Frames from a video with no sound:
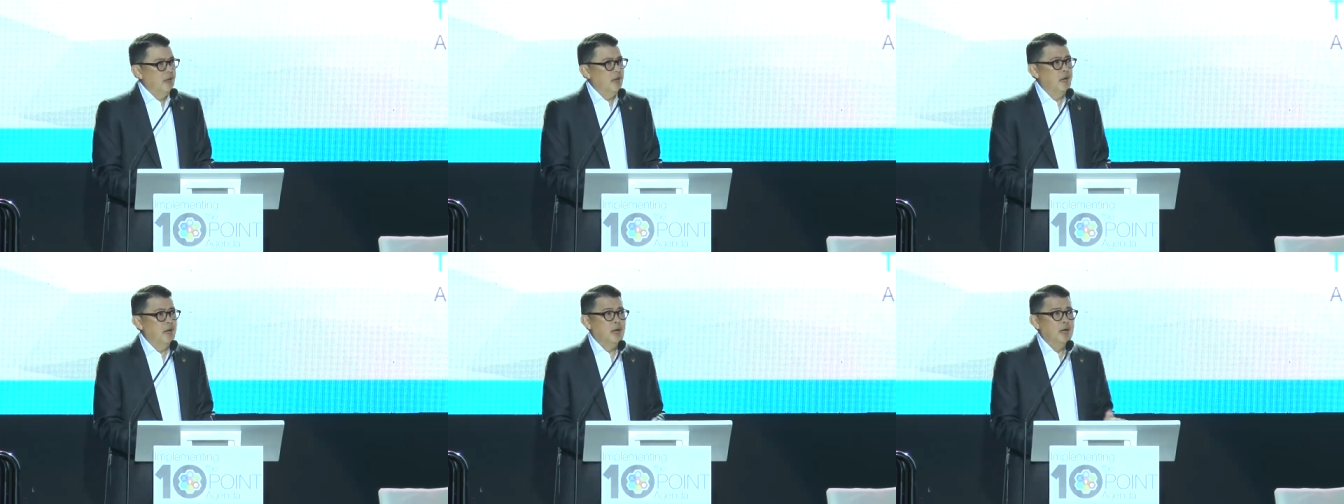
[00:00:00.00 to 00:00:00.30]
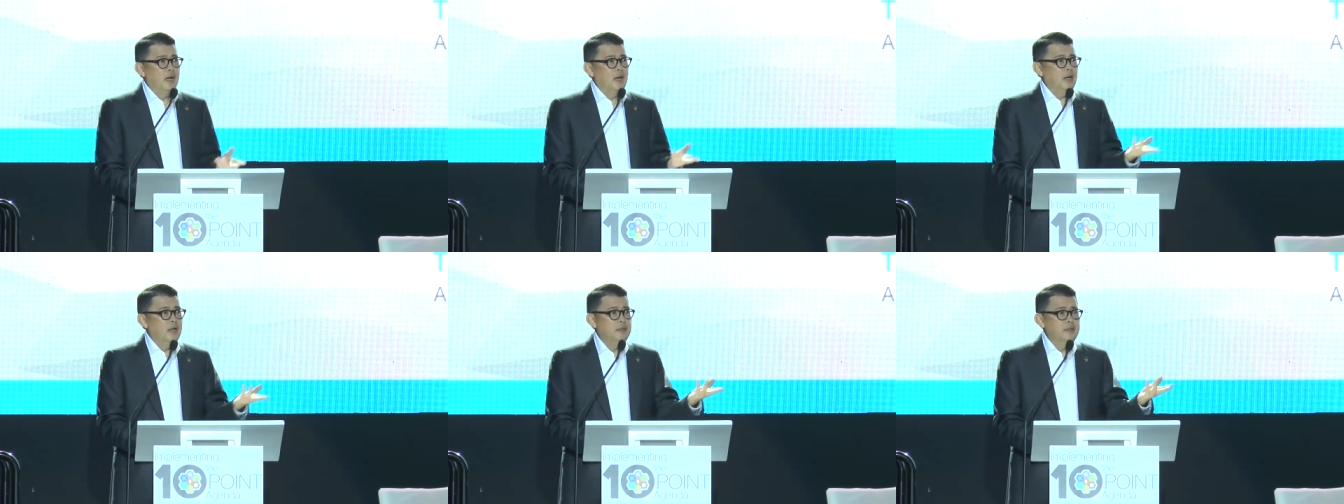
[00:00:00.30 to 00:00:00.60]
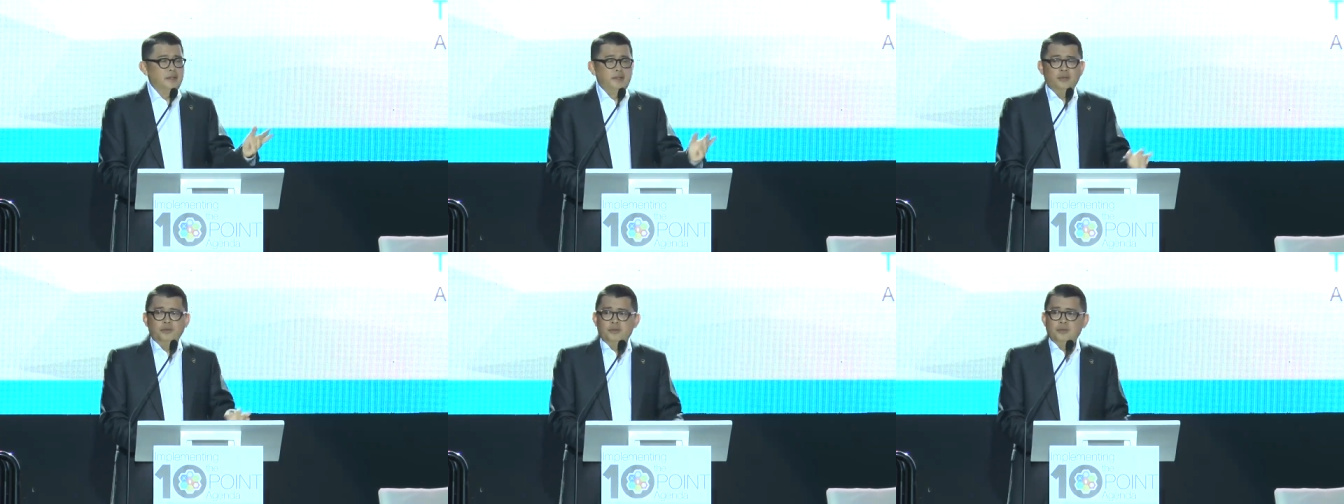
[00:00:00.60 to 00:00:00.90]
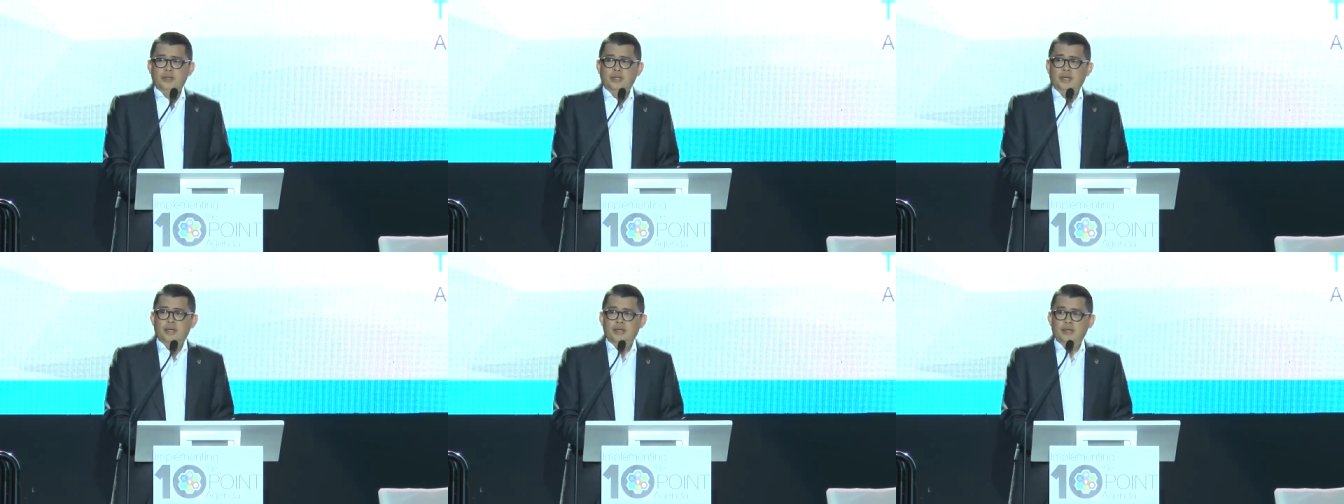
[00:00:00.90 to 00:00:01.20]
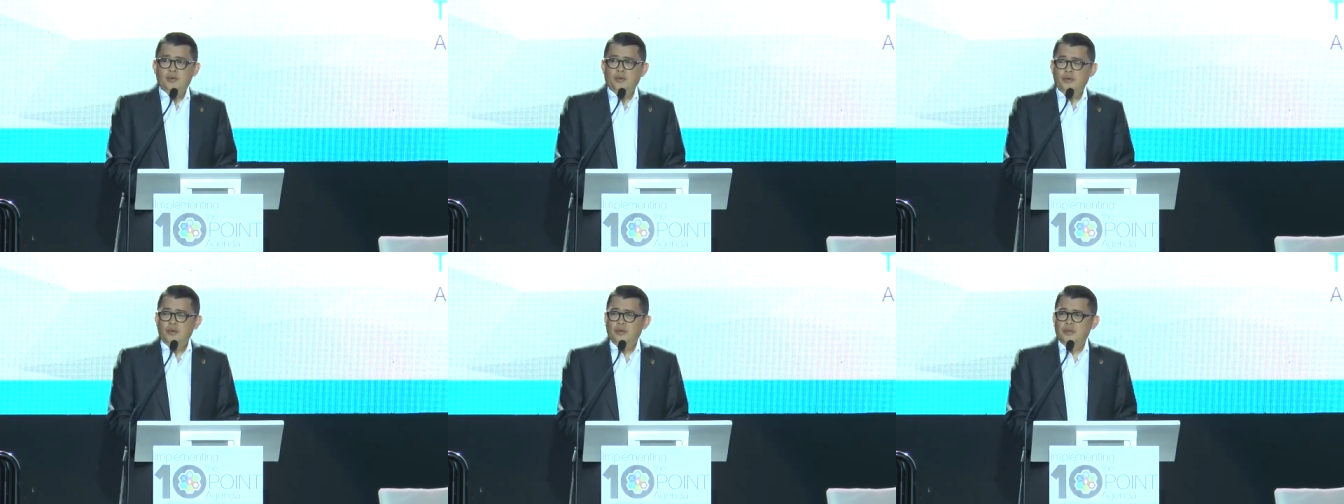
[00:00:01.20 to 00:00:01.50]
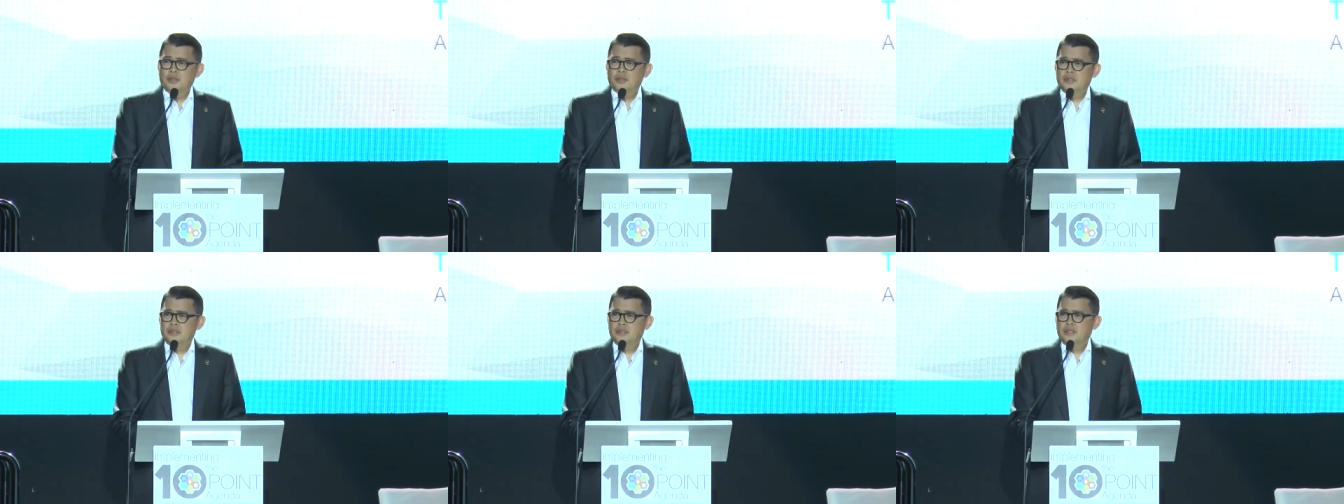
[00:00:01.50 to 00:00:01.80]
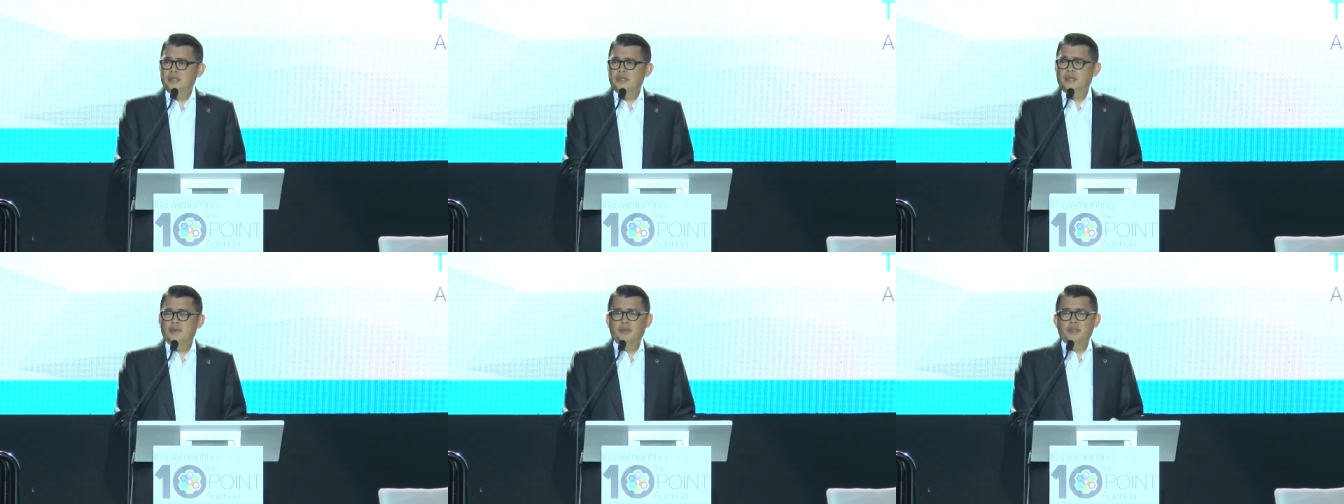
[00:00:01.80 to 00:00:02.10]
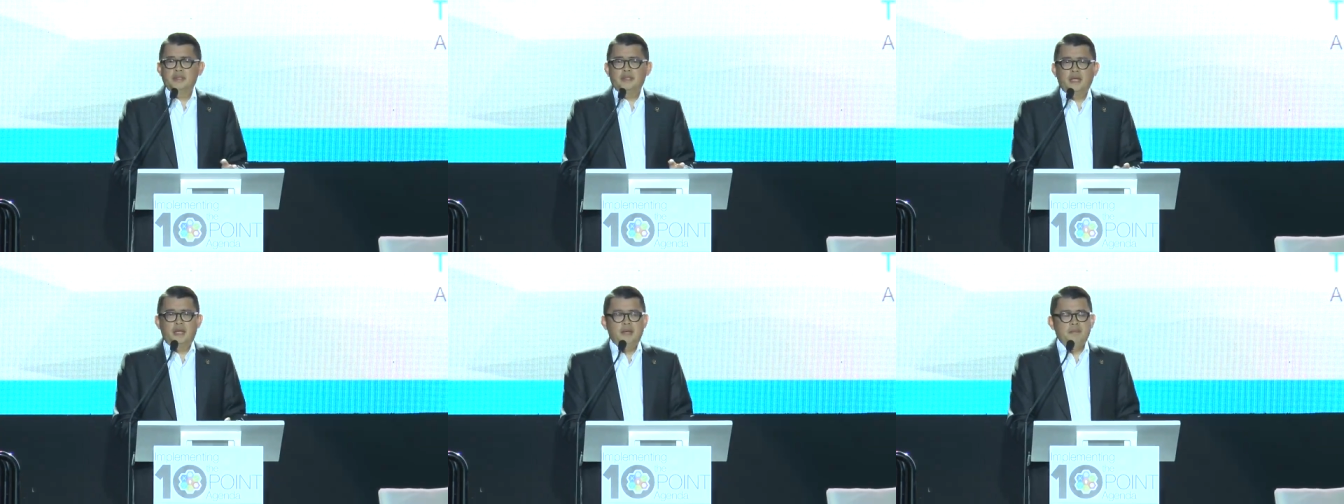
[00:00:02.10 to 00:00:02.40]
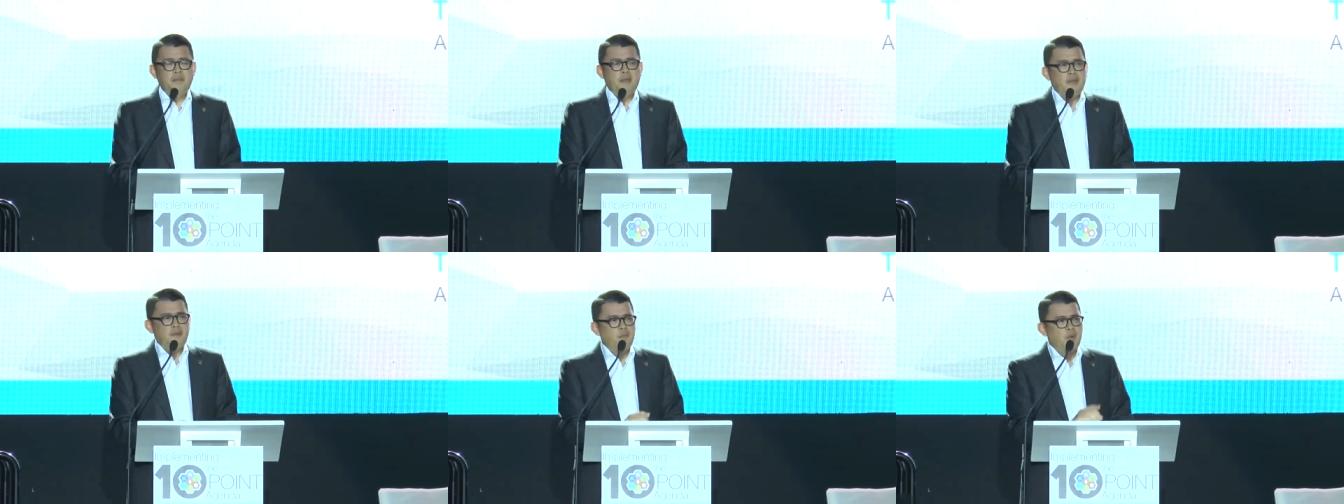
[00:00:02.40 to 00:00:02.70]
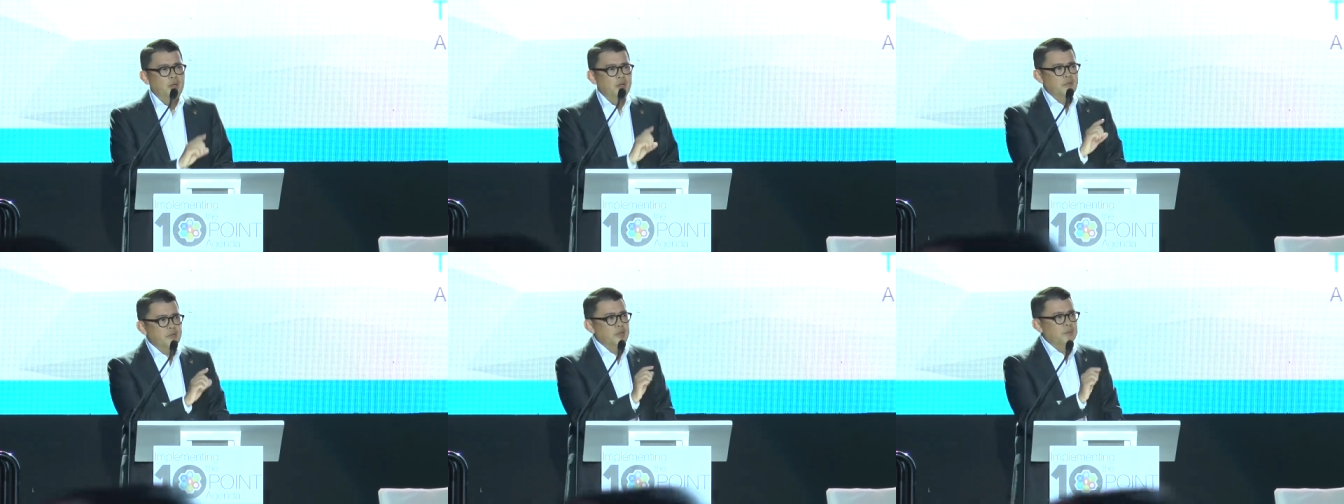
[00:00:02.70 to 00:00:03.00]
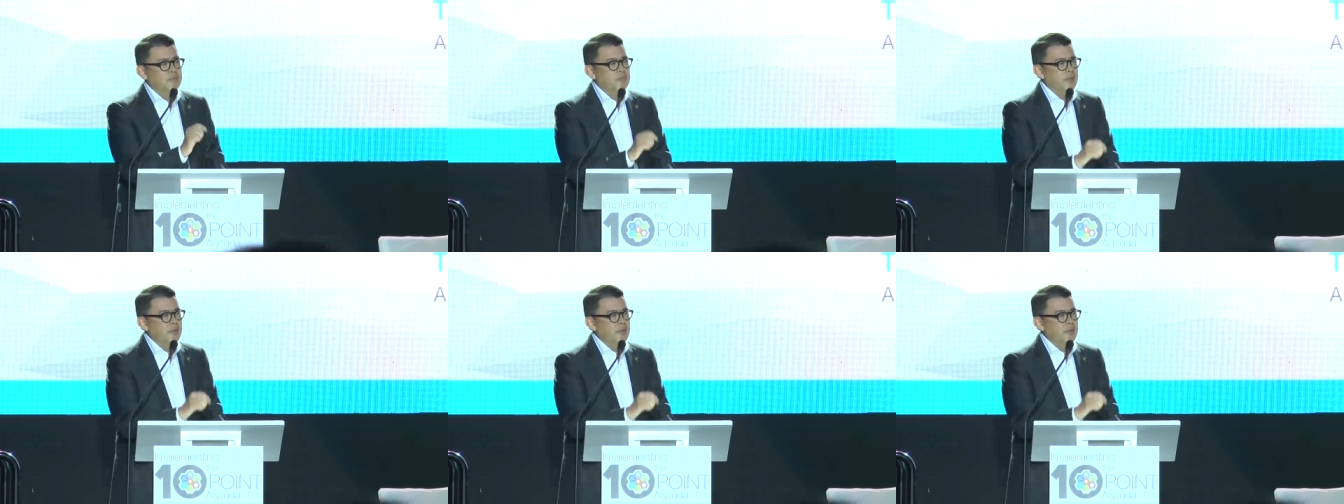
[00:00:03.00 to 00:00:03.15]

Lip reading: Hyundai owners, and they were telling me one of